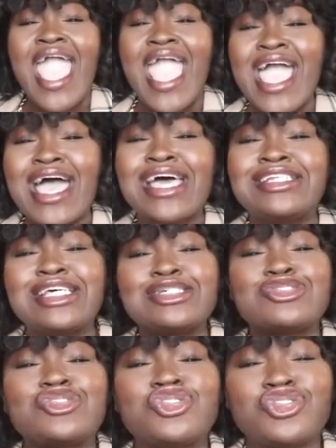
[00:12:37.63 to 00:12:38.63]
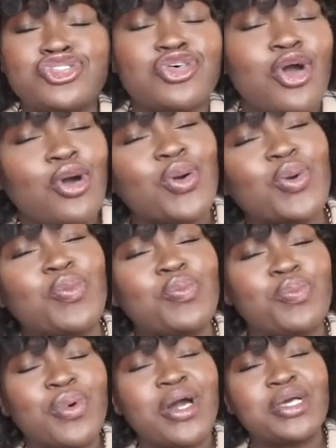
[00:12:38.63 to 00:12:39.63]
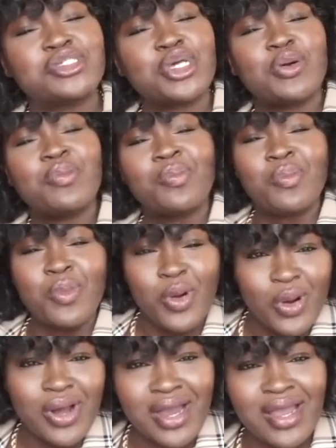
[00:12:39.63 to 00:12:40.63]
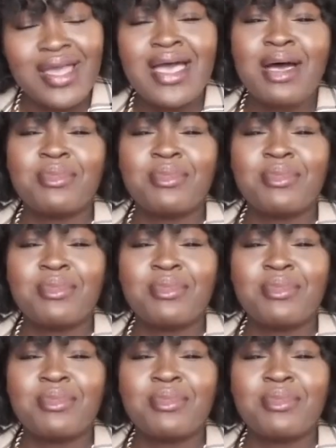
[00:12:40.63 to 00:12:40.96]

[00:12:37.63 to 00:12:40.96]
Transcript: and so much more.